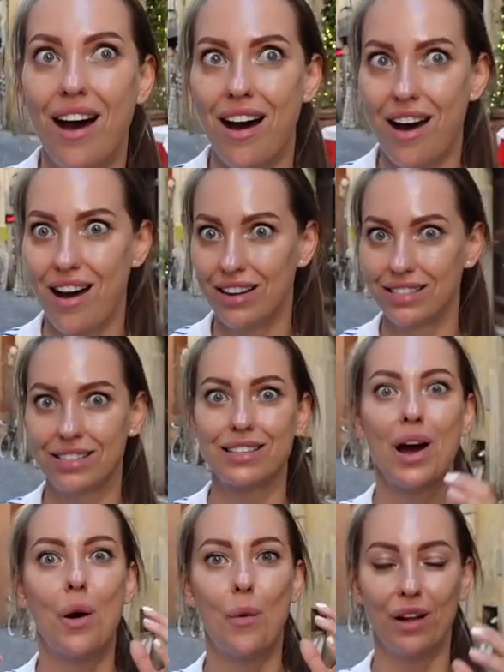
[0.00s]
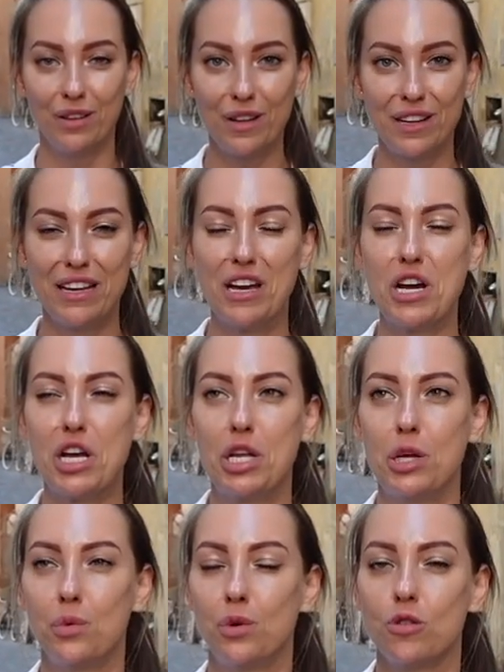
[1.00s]
and while you're here,
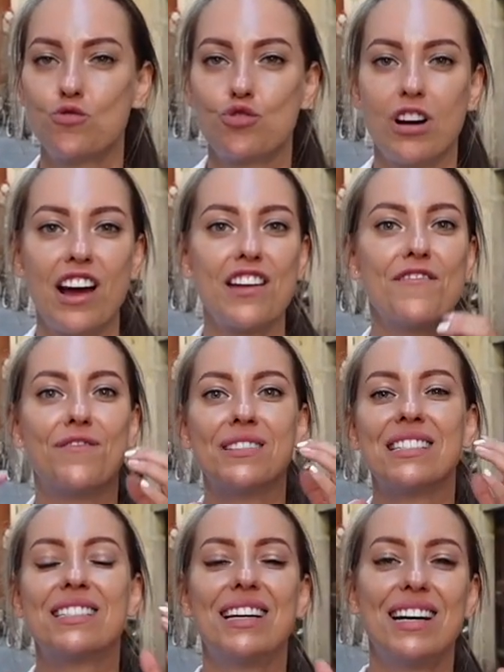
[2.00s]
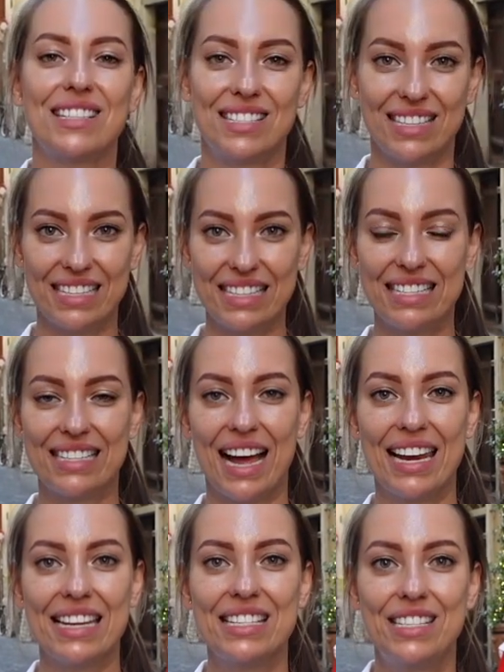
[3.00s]
you will try fantastic
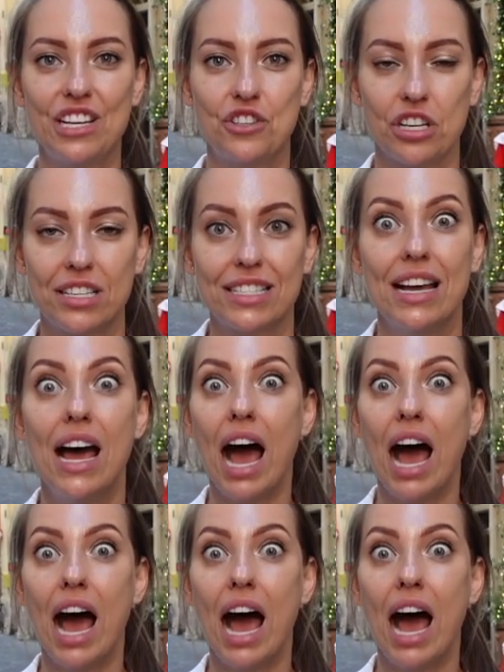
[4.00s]
Italian dishes.